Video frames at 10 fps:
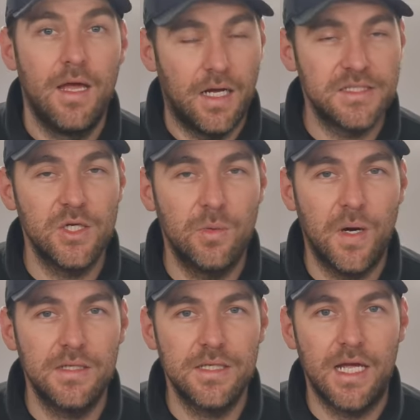Until
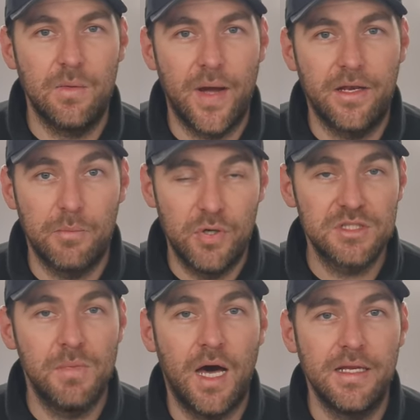one day when I put
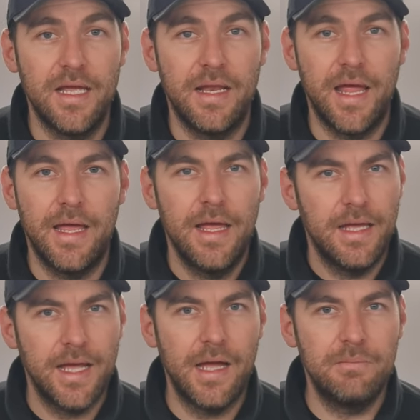some honey in
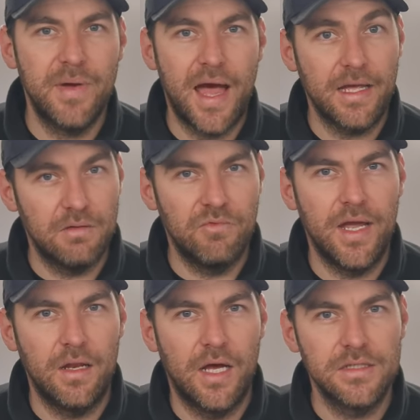it, came back and
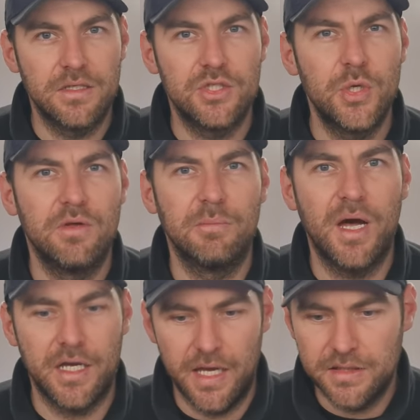realized that two of the
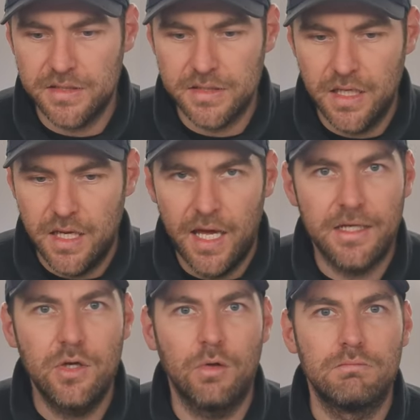buckets
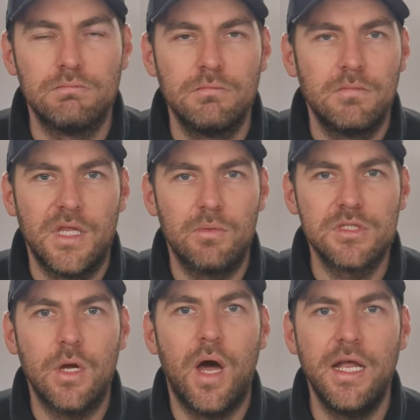had gone. There was
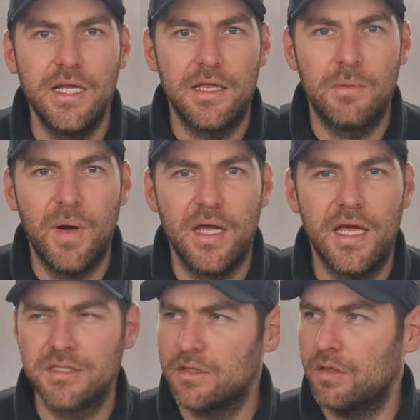no honey in the
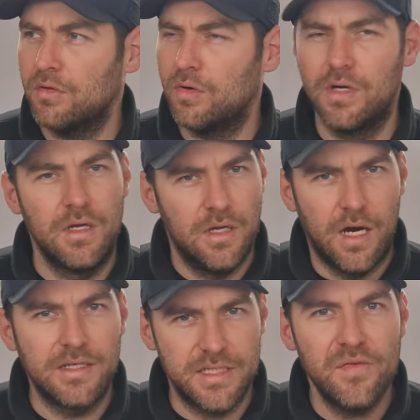buckets and I thought,
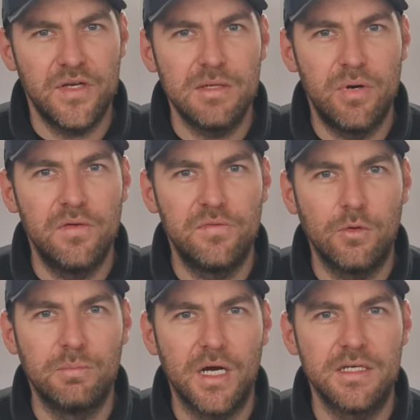I definitely put
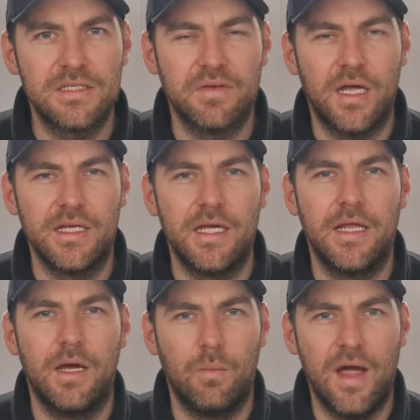full buckets of honey in
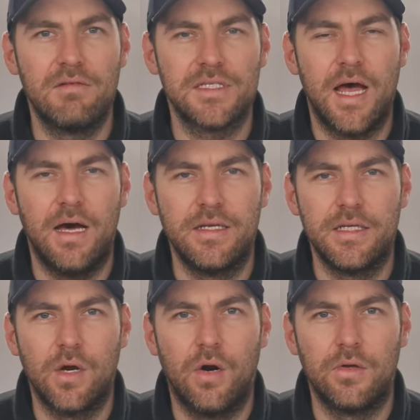here. Where has that honey
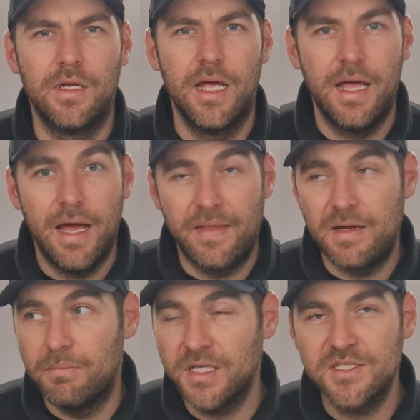gone? And
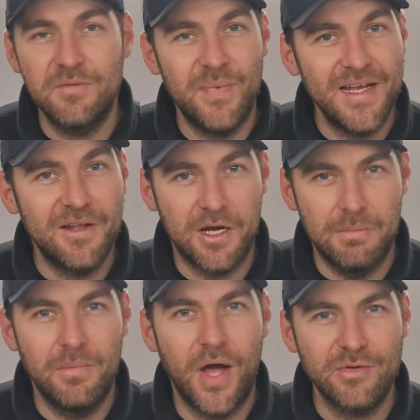there must have been like a
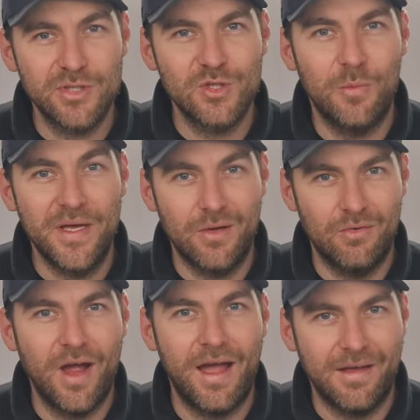microscopic
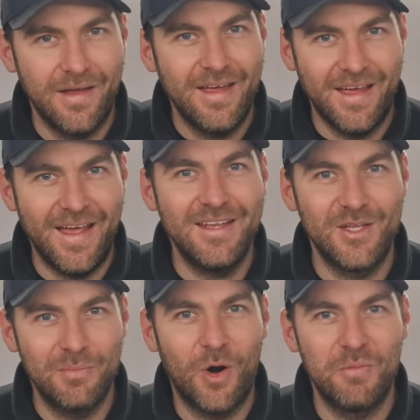crack in
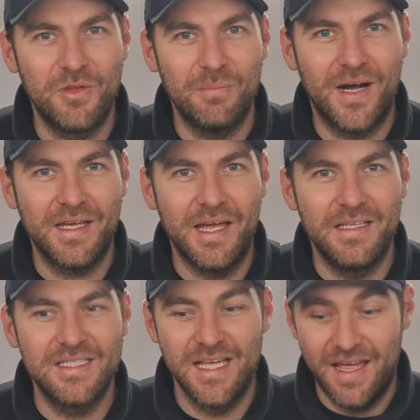the bottom of the
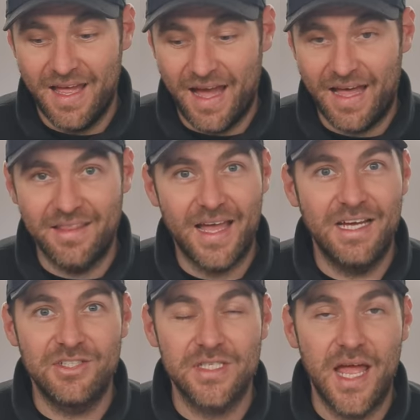buckets and they
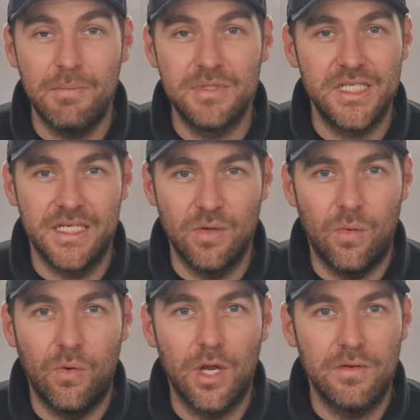had just emptied
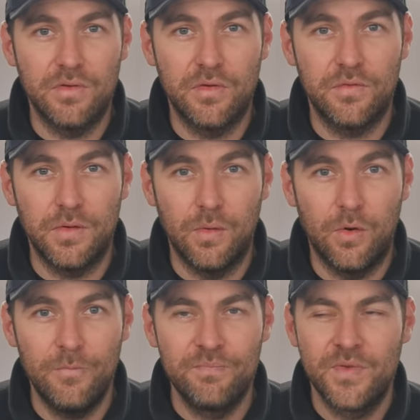all over the
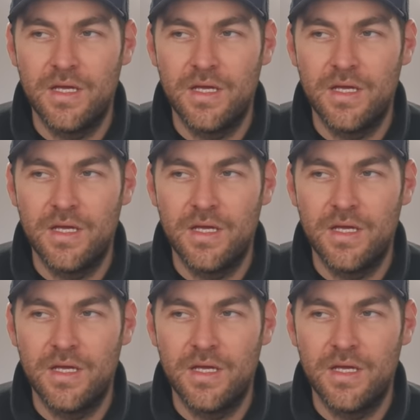floor.